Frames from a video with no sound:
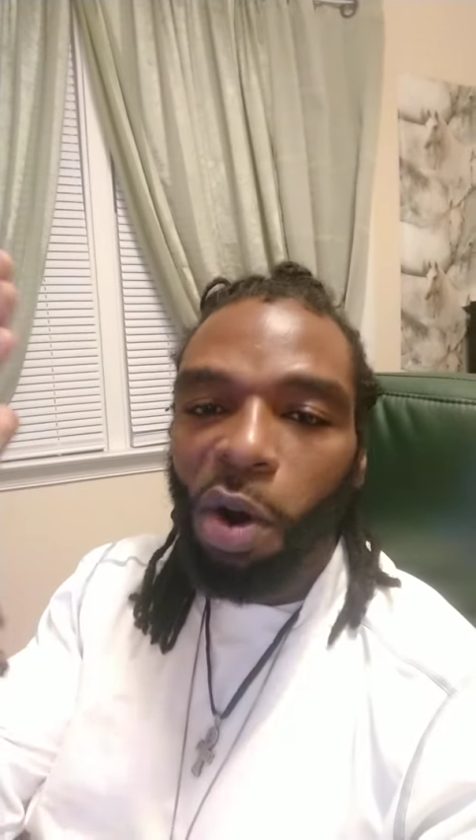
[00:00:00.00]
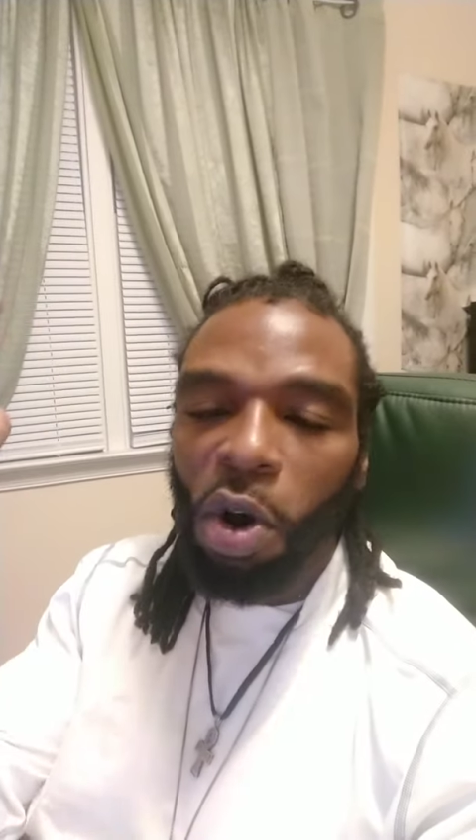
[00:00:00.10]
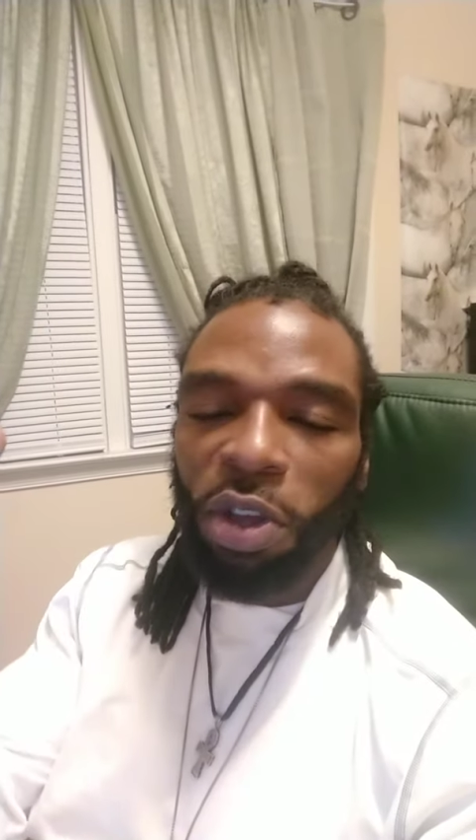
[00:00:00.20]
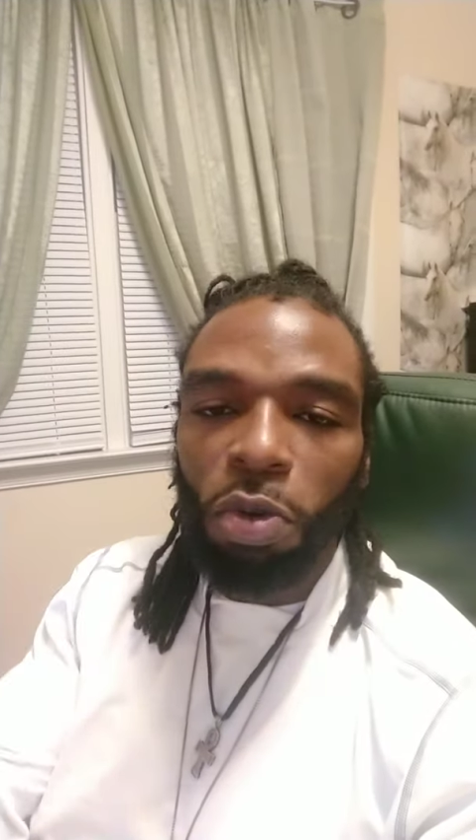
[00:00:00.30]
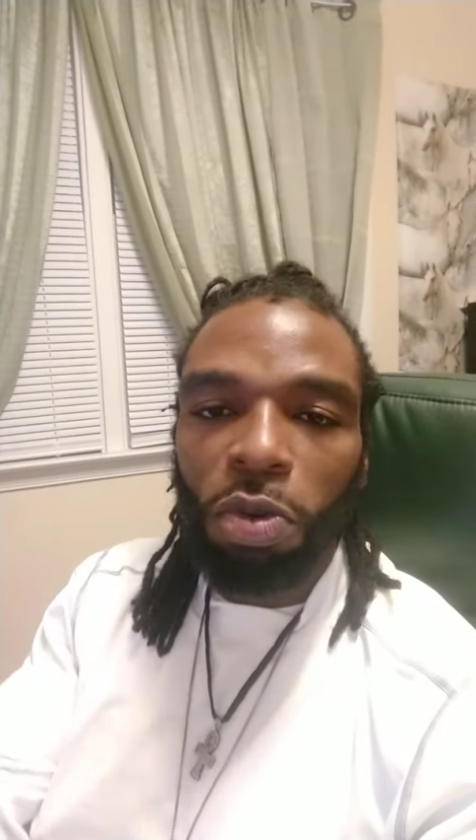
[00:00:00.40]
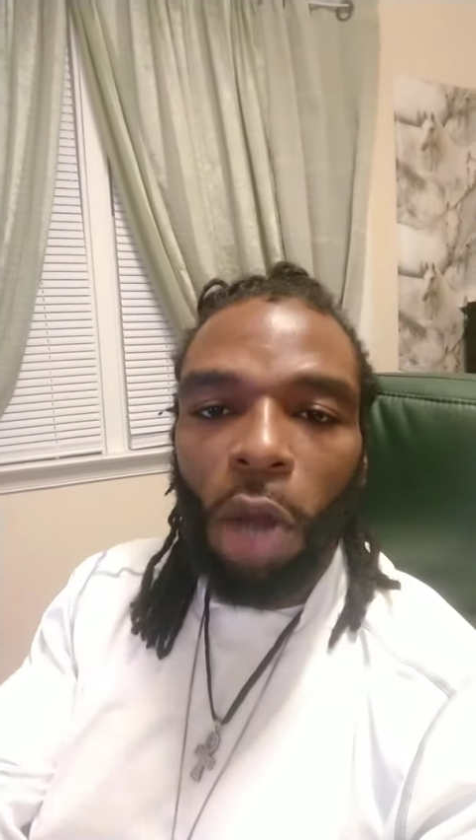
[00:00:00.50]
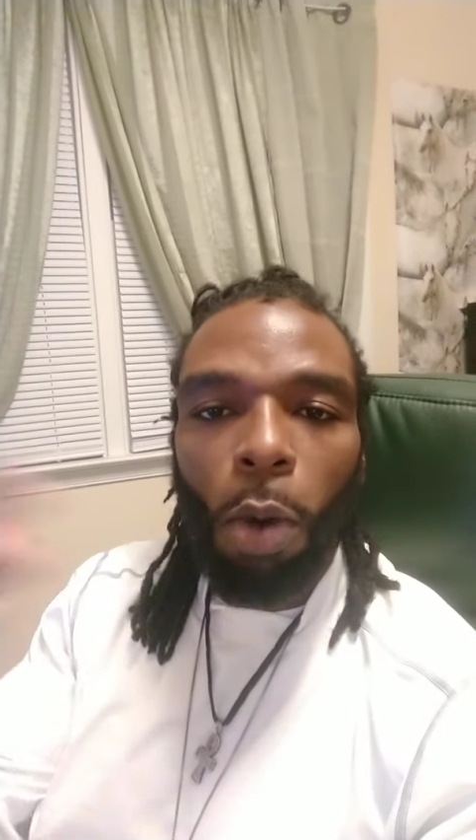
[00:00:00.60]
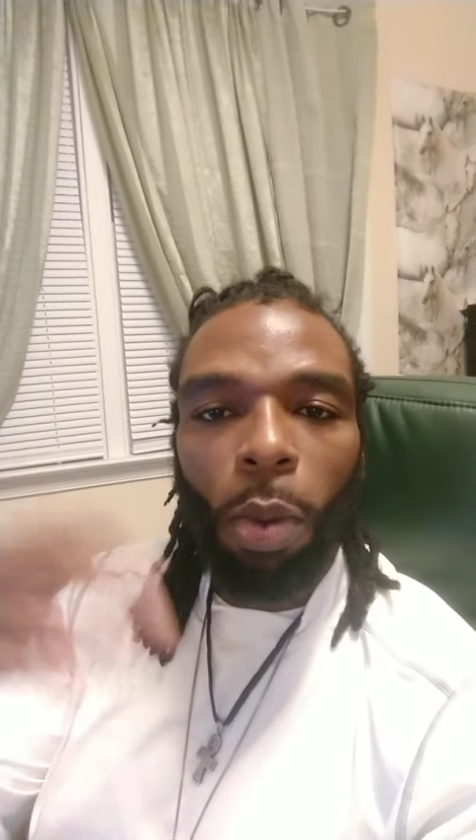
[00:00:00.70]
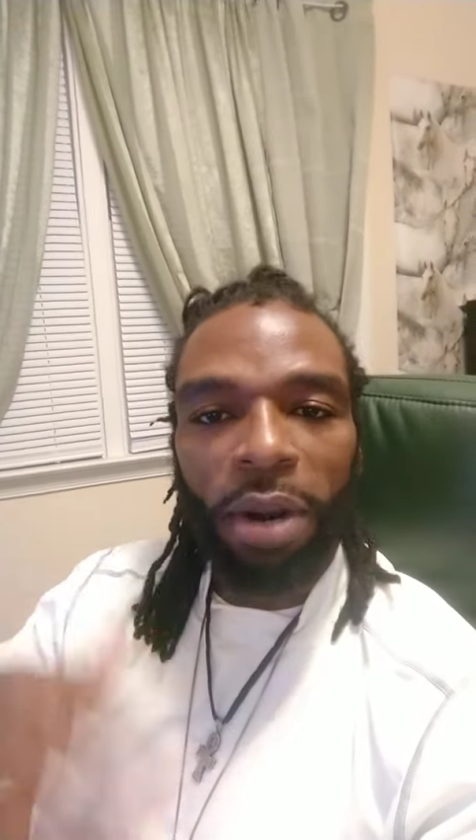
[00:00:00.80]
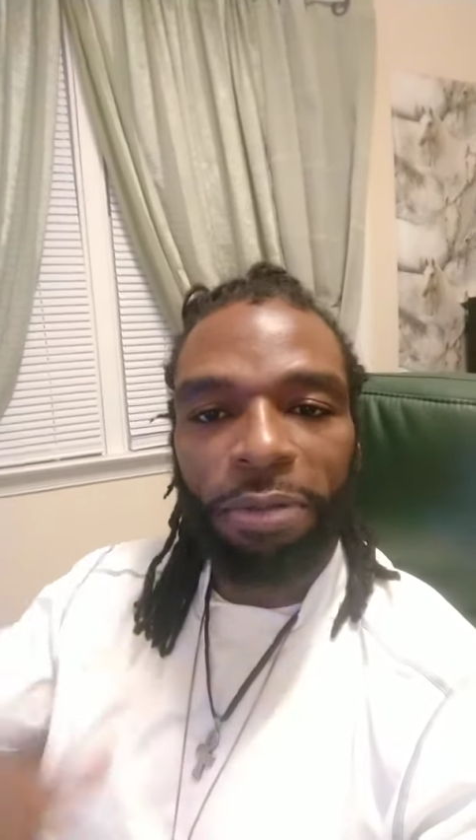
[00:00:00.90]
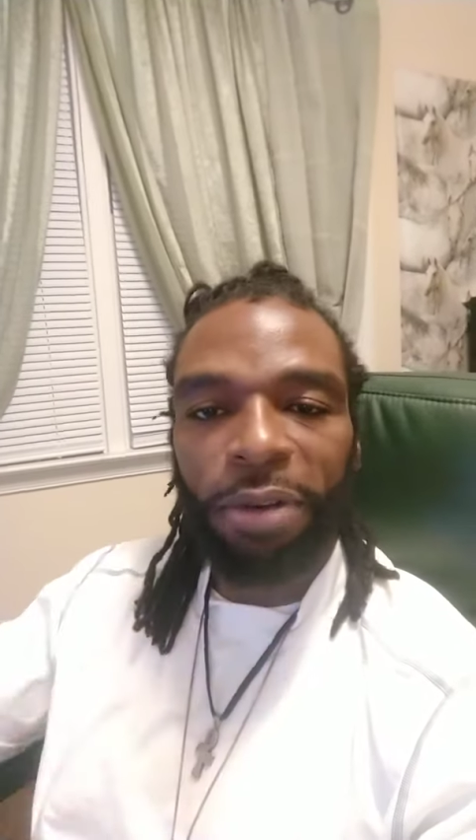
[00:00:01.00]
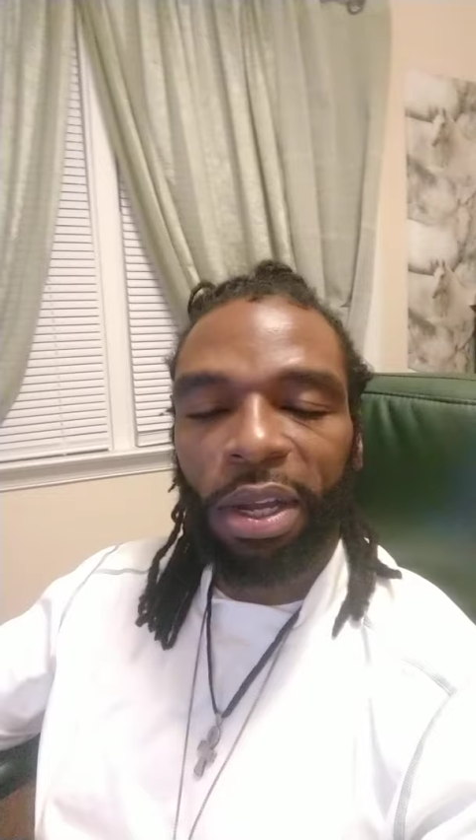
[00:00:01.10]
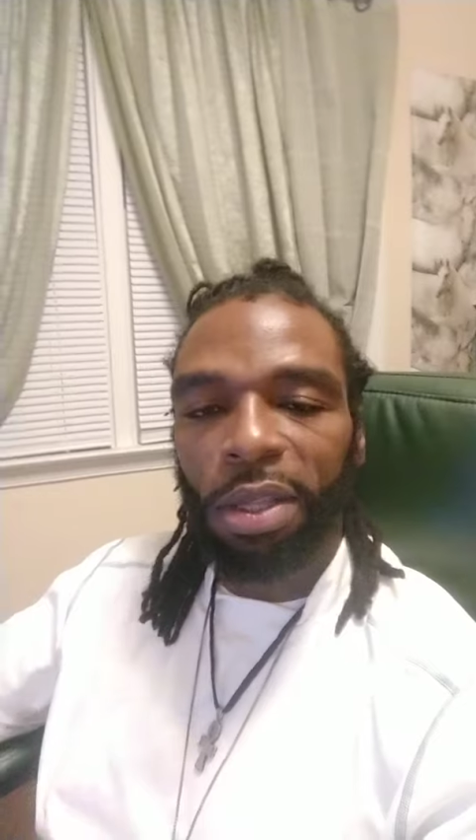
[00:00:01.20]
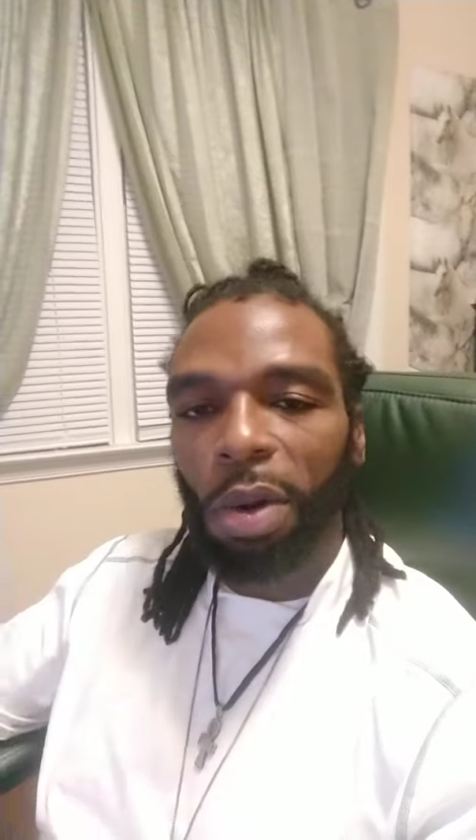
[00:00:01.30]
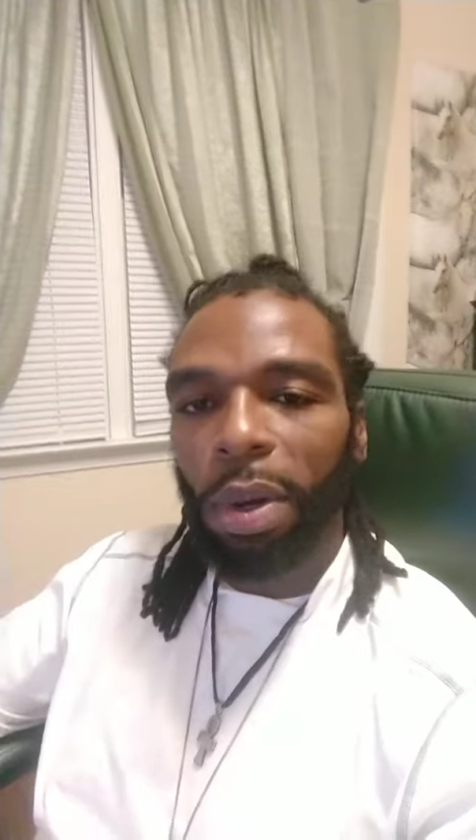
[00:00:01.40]
or you don't wanna
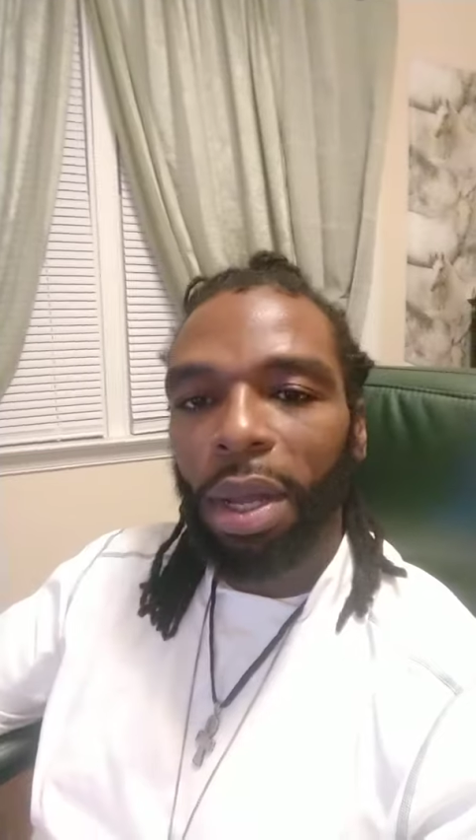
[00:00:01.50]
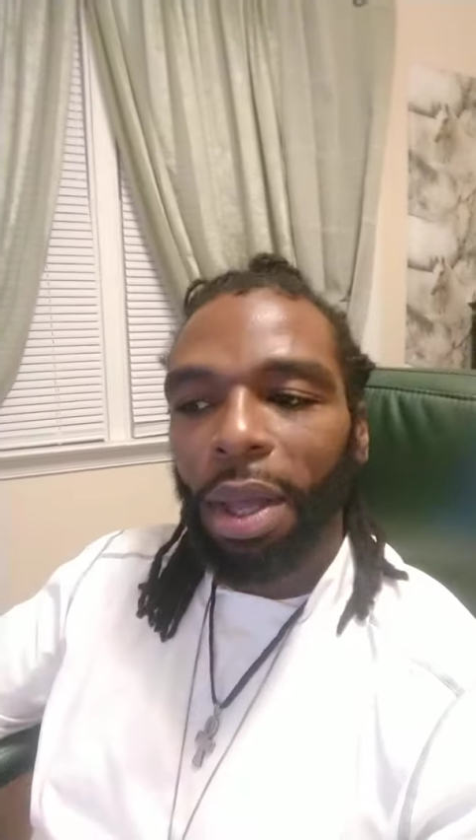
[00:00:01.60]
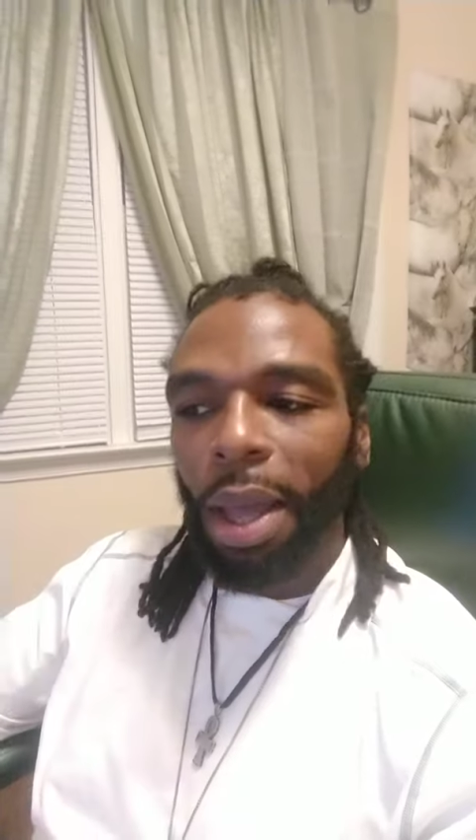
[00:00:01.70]
fucking do it.